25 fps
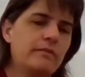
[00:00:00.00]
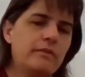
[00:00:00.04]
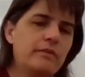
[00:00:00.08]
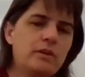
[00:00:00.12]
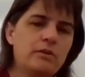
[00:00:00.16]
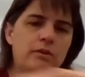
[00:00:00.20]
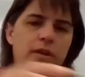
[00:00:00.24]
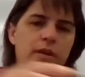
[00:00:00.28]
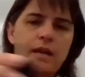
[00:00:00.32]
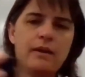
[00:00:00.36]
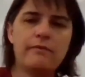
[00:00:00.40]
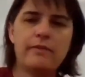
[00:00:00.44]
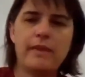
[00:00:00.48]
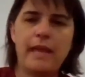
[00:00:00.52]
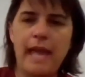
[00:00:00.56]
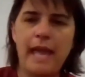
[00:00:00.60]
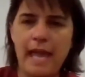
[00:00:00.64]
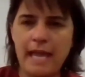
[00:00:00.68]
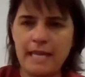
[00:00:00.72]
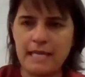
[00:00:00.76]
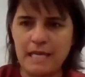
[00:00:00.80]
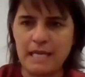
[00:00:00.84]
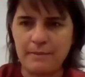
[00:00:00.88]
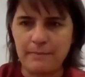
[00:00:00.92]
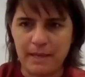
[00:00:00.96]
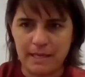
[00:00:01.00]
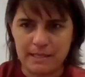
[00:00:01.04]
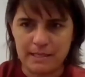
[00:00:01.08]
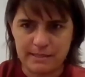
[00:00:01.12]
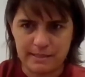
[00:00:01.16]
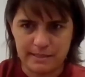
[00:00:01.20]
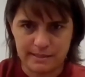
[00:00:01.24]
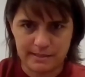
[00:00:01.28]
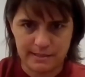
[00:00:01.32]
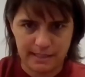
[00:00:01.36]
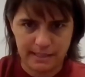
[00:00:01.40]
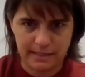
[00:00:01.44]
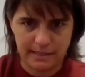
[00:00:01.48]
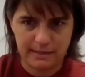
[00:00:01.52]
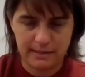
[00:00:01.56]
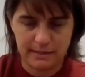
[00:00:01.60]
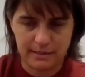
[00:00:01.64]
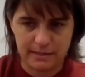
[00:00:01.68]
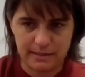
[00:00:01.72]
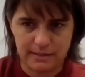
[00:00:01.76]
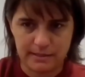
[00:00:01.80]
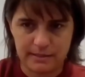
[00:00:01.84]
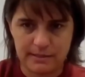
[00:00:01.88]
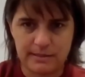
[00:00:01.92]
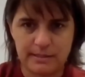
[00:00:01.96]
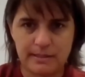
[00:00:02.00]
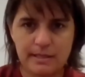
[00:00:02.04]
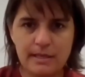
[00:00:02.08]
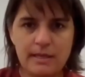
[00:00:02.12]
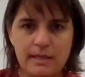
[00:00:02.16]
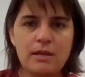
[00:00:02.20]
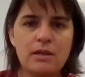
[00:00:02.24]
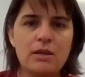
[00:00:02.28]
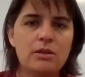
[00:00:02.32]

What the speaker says: don't have the hanging masses like this,